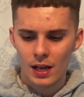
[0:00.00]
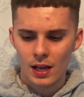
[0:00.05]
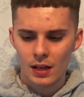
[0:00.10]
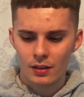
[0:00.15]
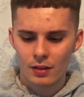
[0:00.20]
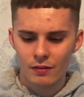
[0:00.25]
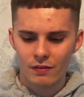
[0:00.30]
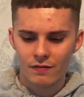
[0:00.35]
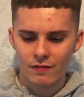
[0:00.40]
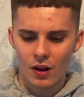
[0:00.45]

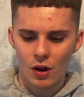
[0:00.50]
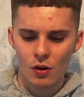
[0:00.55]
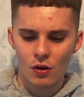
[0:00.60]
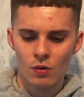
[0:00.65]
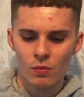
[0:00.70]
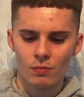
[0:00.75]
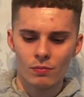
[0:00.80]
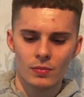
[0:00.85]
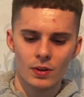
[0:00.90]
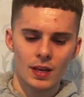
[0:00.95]
The
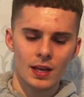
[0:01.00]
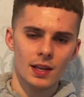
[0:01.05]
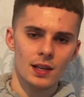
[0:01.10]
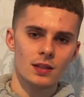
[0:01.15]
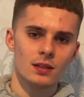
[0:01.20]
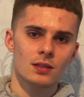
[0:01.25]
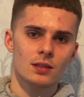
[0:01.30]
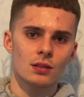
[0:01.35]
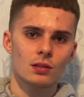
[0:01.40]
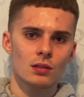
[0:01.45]
foam
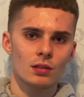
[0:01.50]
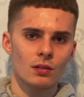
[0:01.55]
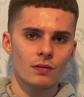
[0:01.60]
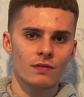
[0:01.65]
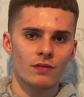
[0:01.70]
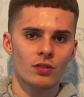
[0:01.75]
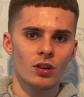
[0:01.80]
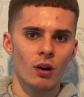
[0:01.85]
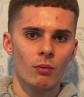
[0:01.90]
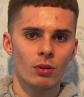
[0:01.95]
is
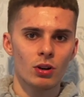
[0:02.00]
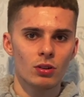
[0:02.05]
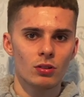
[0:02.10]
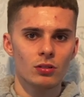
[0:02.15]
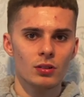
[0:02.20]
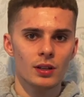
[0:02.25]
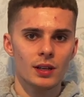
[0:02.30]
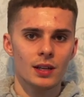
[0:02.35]
phenomenal.